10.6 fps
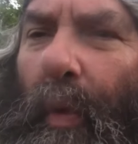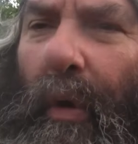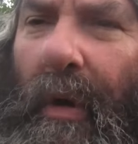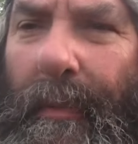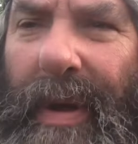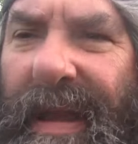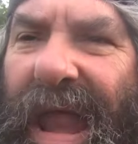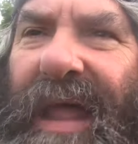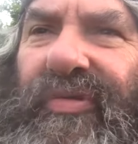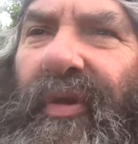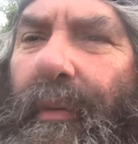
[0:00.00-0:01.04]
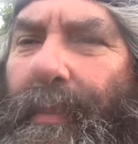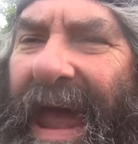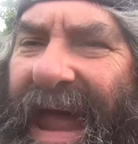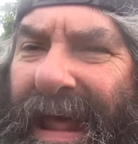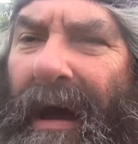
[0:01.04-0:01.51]
warm, but not too
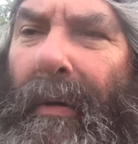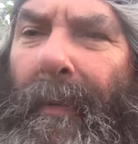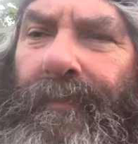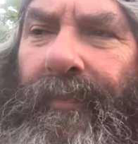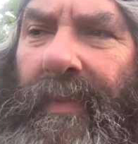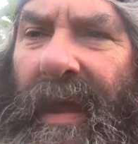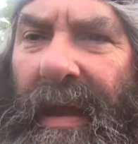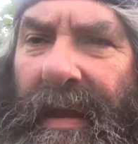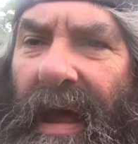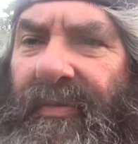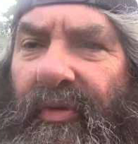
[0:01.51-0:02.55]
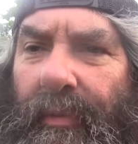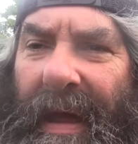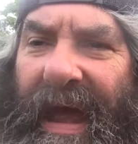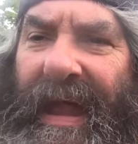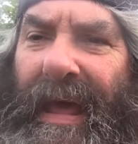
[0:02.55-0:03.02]
bad out. Yeah, not too
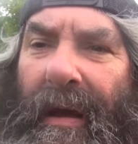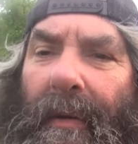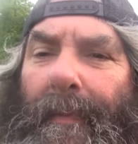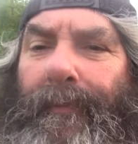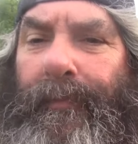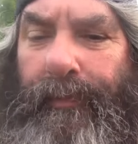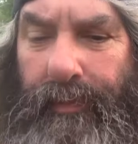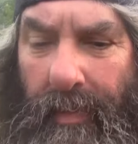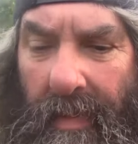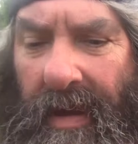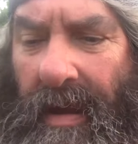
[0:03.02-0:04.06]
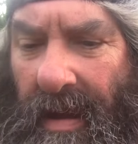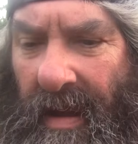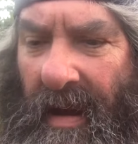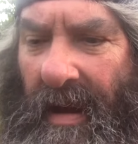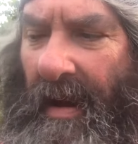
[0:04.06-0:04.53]
bad out.
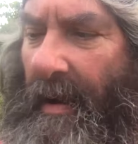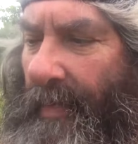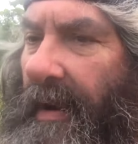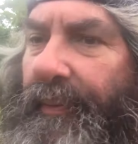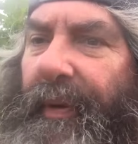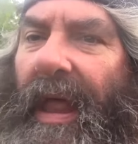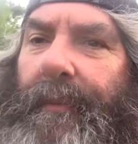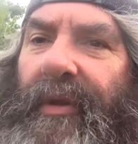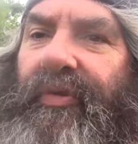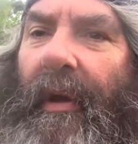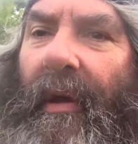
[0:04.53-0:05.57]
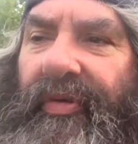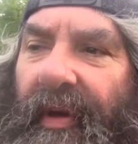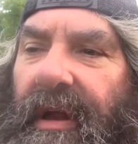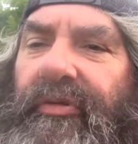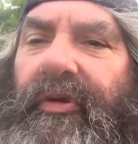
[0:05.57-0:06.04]
But if you like me to, I'll
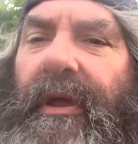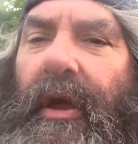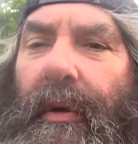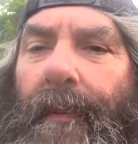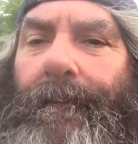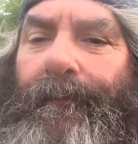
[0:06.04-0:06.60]
send it to you.